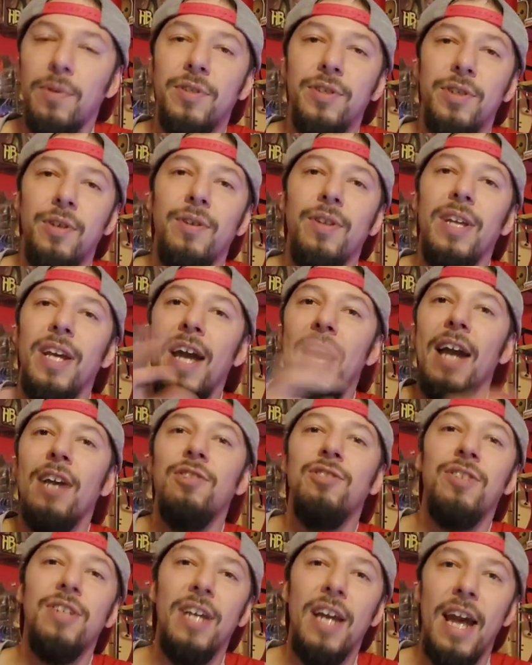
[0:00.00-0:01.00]
So they
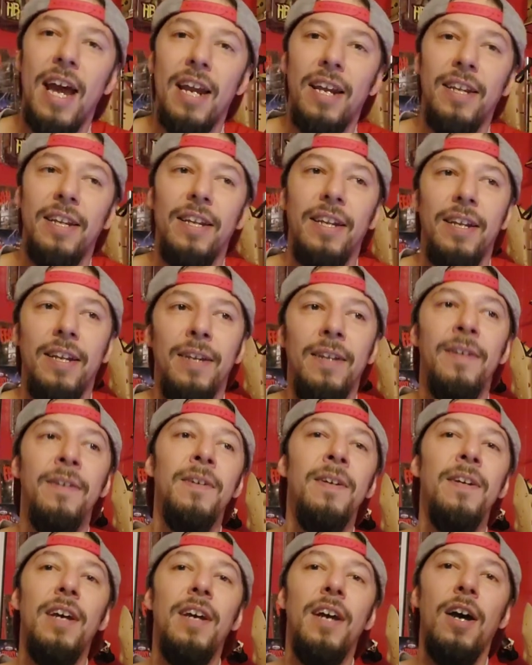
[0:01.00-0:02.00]
actually added in
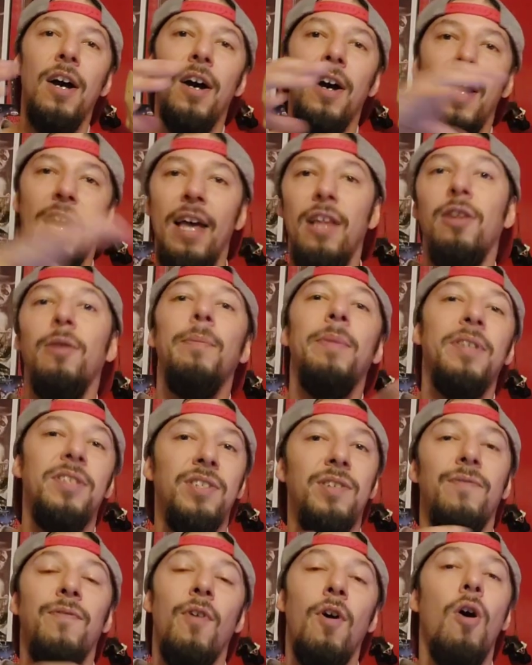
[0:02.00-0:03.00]
elements
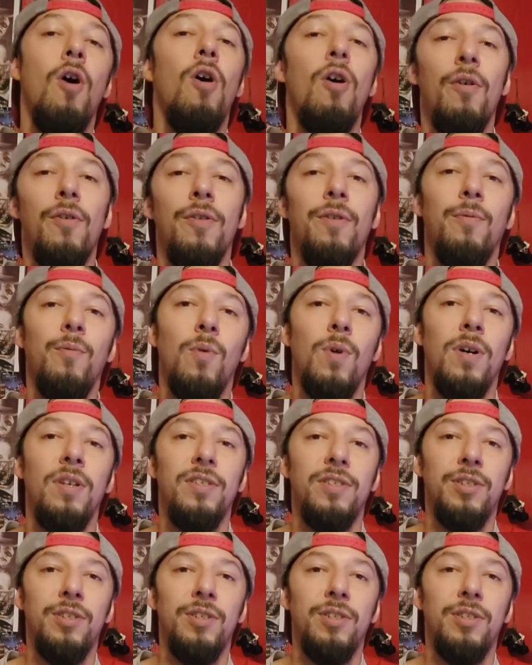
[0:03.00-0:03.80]
of all the ones.